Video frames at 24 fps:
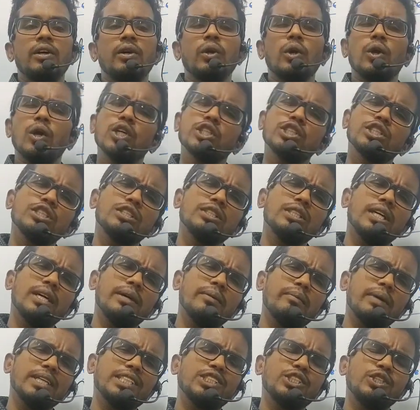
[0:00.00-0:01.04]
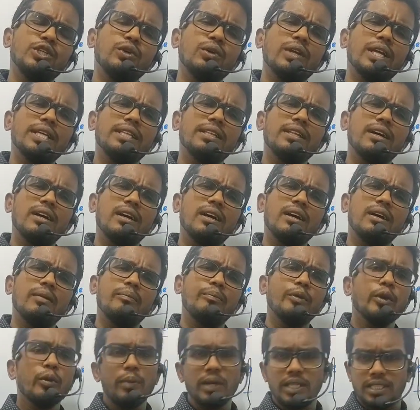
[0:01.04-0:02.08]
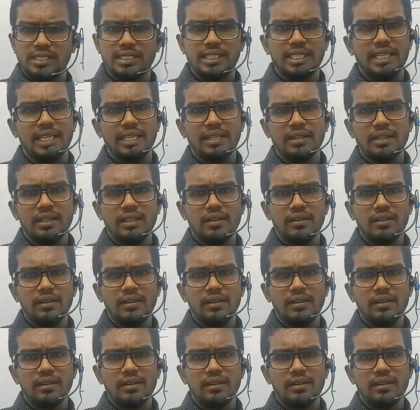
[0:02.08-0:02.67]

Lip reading: grows much during the puberty.